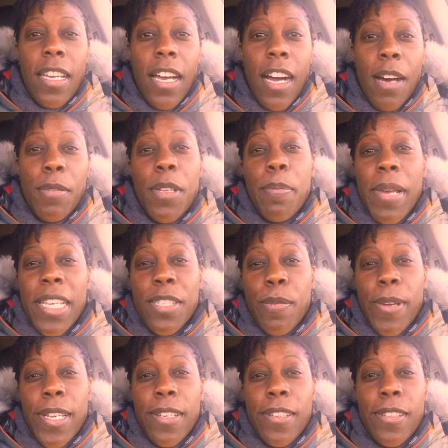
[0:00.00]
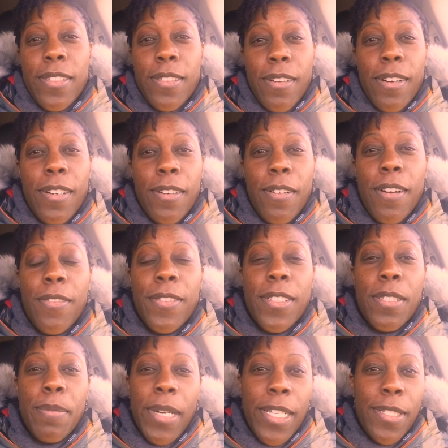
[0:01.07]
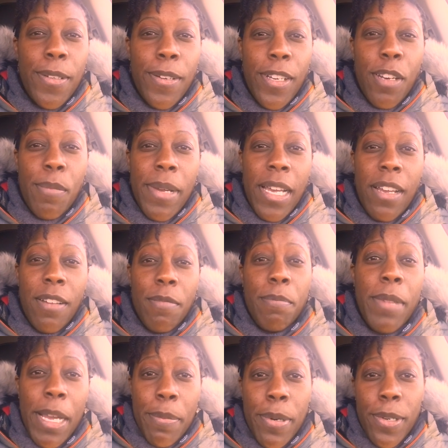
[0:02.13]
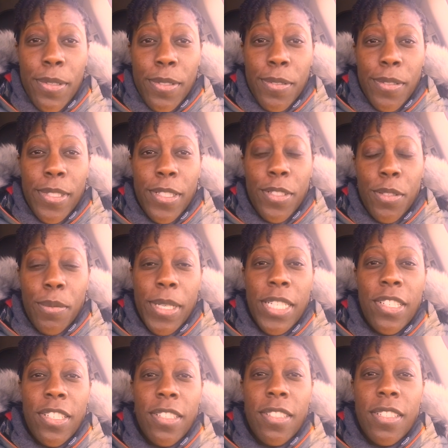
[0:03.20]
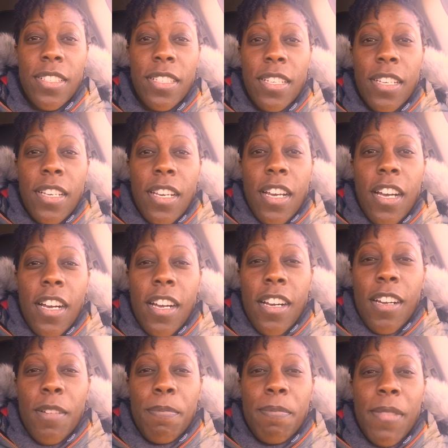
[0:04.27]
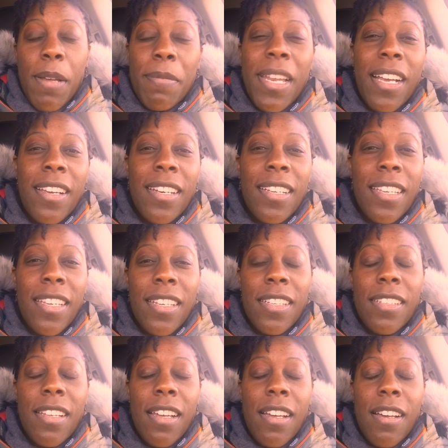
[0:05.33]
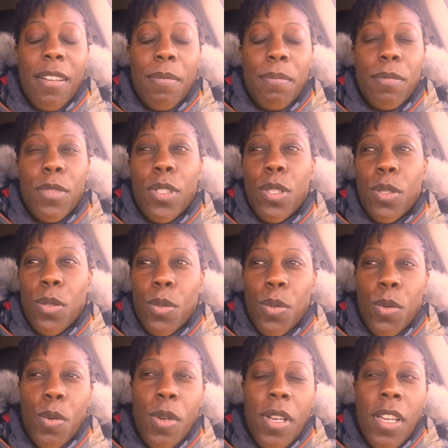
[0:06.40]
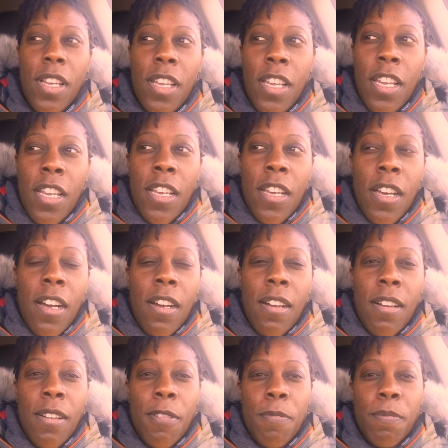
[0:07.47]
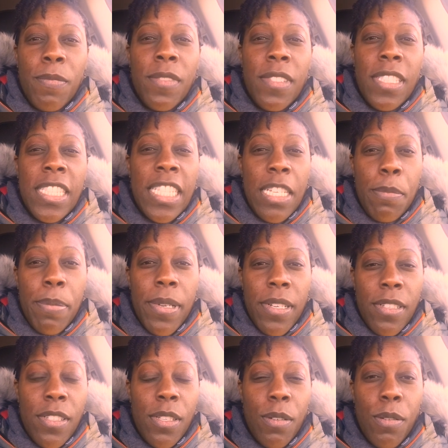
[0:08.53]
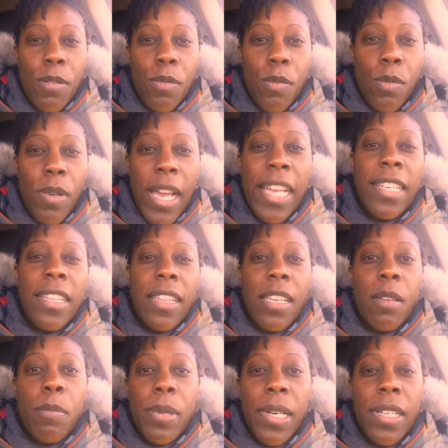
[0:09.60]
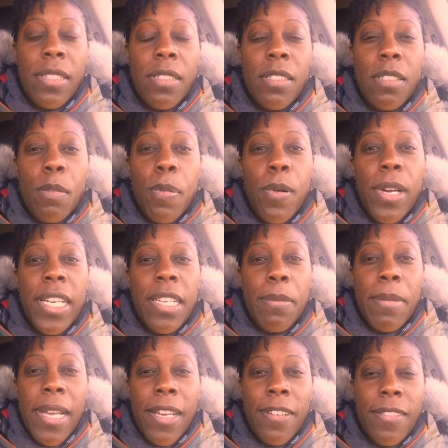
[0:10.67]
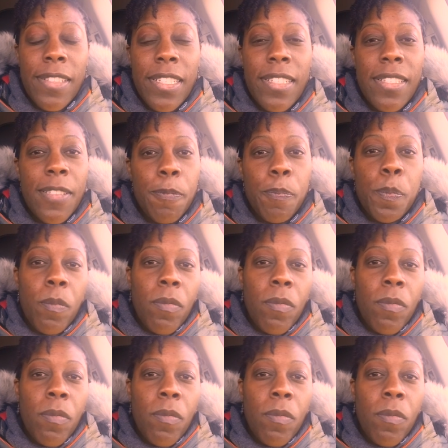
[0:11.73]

uh, the best way to start it off is by talking about my personal situations. Um, I'm not going to get um, too um, deep into anything, but the point of the matter is